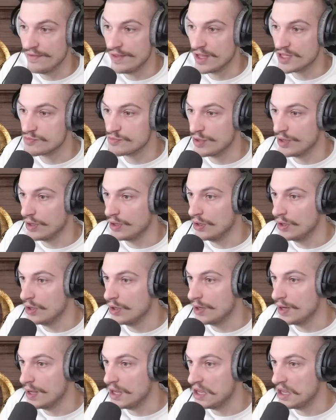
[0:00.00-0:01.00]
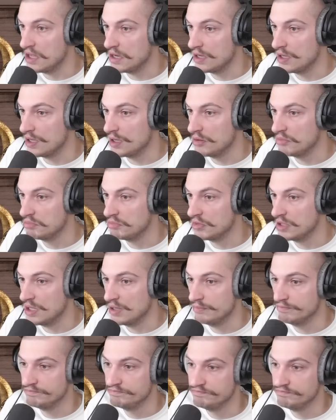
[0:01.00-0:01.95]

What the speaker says: That's pretty good. And yeah.